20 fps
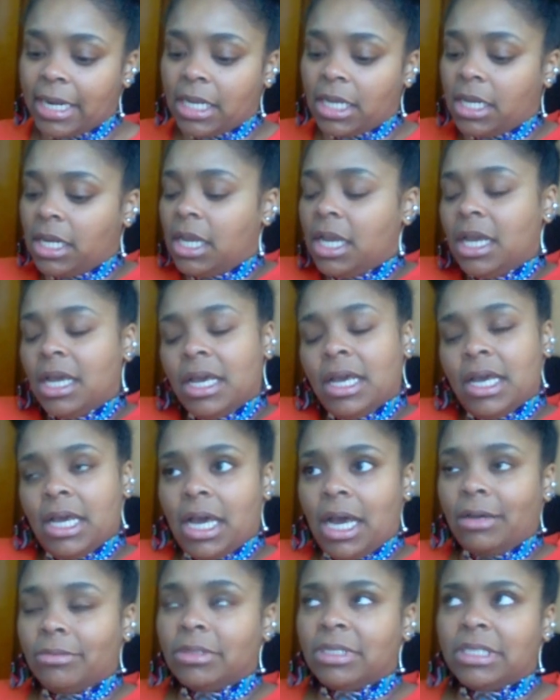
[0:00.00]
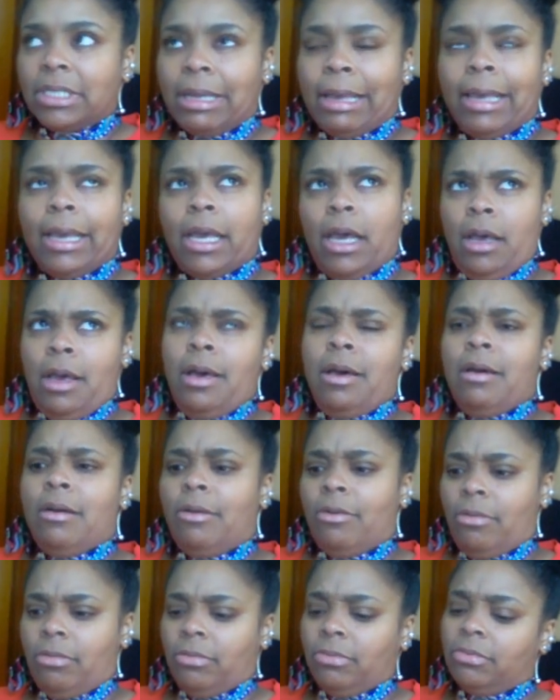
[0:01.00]
it, I was like,
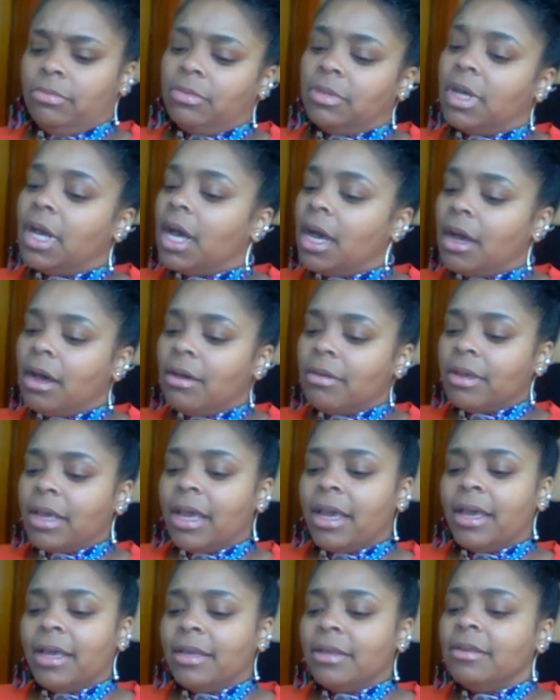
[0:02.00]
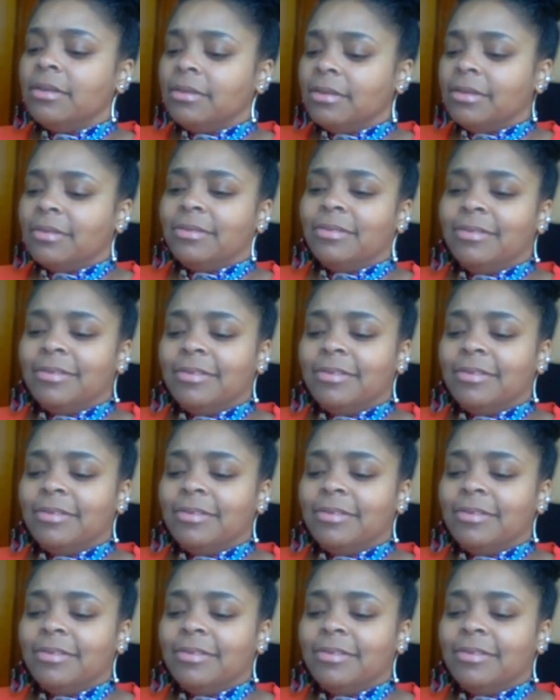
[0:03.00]
oh, okay.